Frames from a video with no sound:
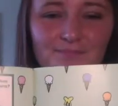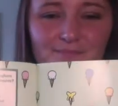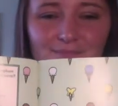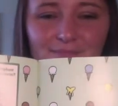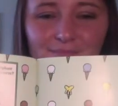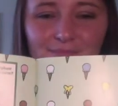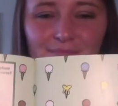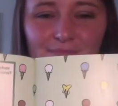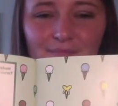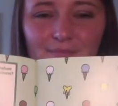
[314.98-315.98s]

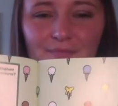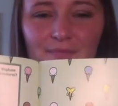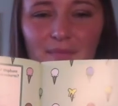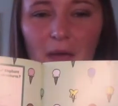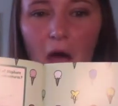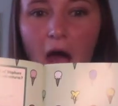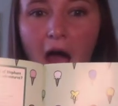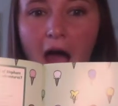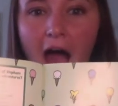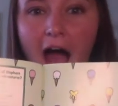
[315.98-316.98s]

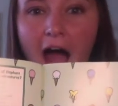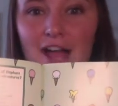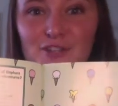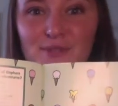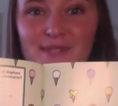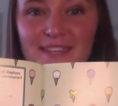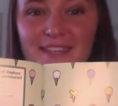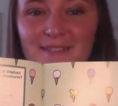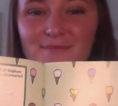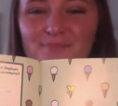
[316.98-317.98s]

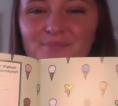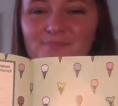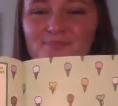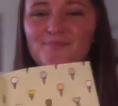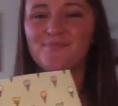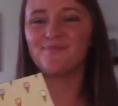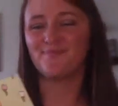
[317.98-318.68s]
Nothing is said.